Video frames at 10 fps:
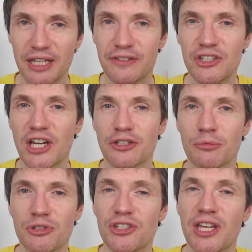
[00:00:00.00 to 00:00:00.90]
you can have the
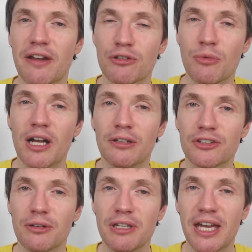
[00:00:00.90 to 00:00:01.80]
chat options there as
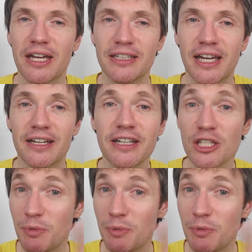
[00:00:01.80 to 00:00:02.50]
well. So yeah.